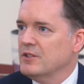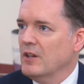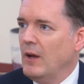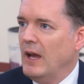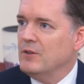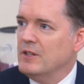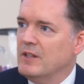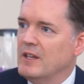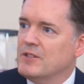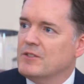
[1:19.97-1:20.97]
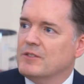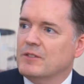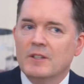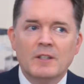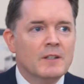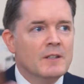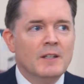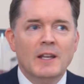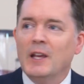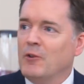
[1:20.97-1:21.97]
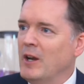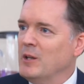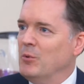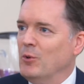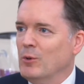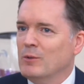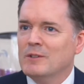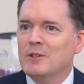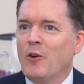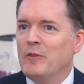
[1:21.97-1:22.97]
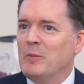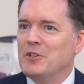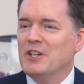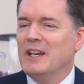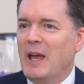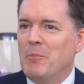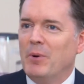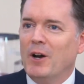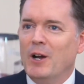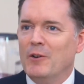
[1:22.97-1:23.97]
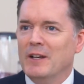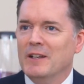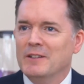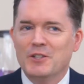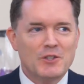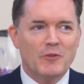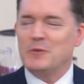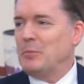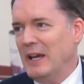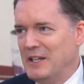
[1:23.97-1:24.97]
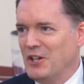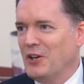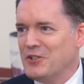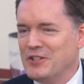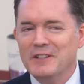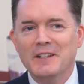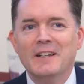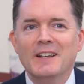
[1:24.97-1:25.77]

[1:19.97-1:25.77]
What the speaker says: You know, how did this incredible coffee machine empire in just off Spaghetti Junction,